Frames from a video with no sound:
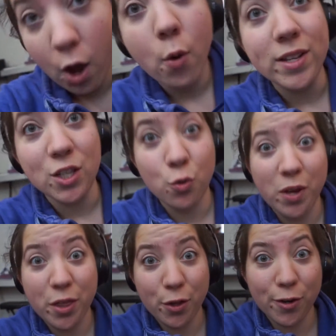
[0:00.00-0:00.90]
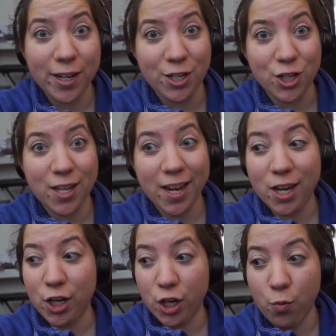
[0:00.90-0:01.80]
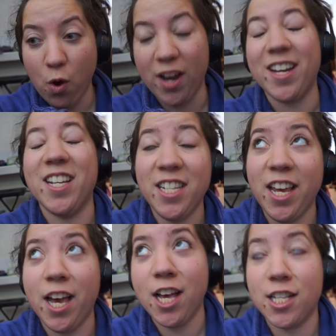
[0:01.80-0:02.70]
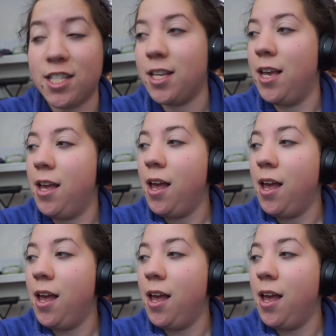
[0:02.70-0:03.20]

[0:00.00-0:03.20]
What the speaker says: Oh, it's 3:30. She's taking a good one. Yes.